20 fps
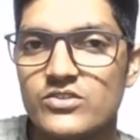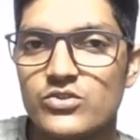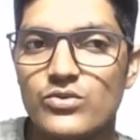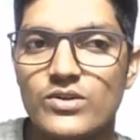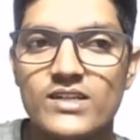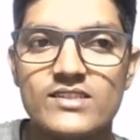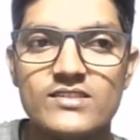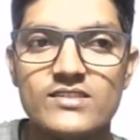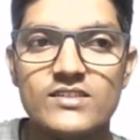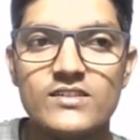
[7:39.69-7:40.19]
You
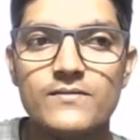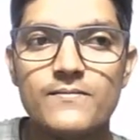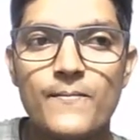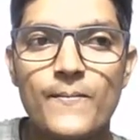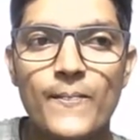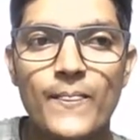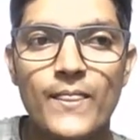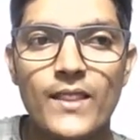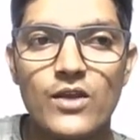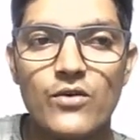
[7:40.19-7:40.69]
can see
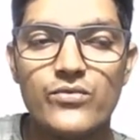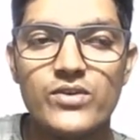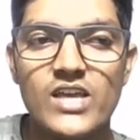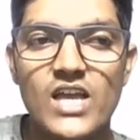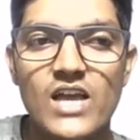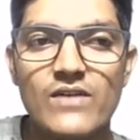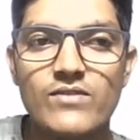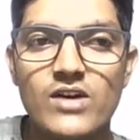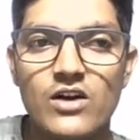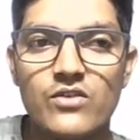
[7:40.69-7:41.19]
we
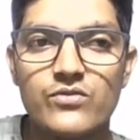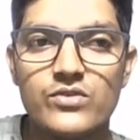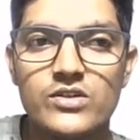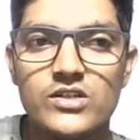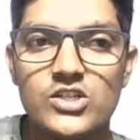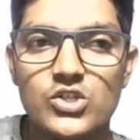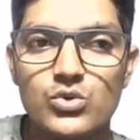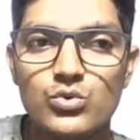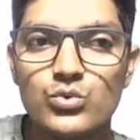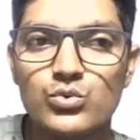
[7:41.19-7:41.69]
have
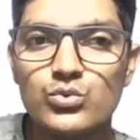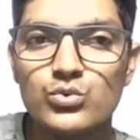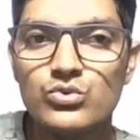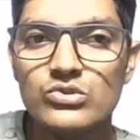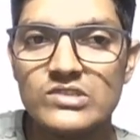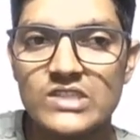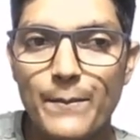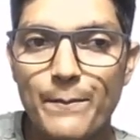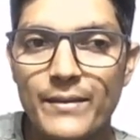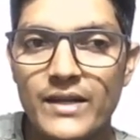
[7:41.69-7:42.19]
our two
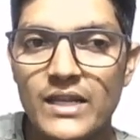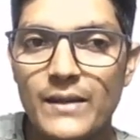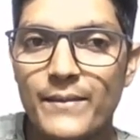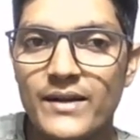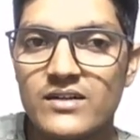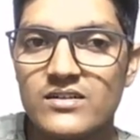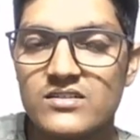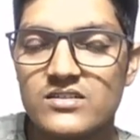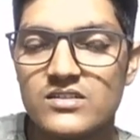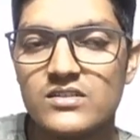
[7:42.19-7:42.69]

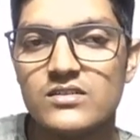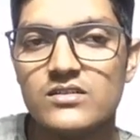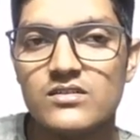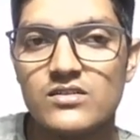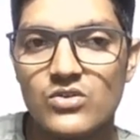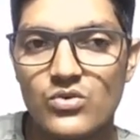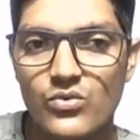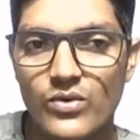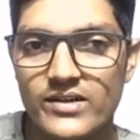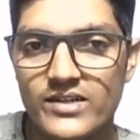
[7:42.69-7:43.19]
supplementary
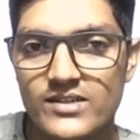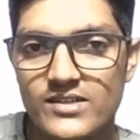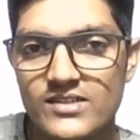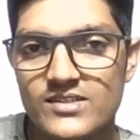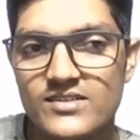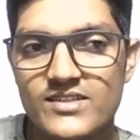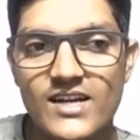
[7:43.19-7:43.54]
quantities,